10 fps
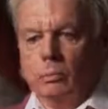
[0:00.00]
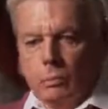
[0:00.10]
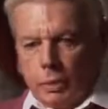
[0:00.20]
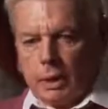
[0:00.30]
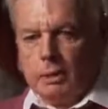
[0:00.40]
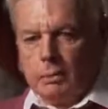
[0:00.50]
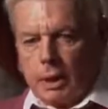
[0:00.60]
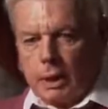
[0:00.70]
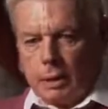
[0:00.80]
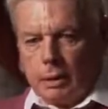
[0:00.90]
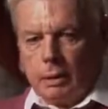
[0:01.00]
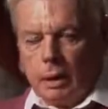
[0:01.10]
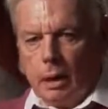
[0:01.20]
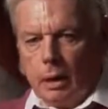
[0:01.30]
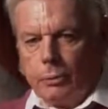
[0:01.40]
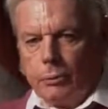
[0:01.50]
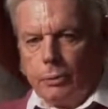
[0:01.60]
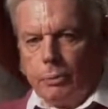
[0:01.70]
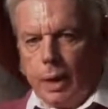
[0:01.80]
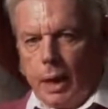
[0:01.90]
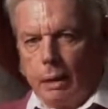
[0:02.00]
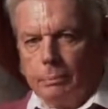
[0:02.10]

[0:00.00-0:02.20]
we can take it from there.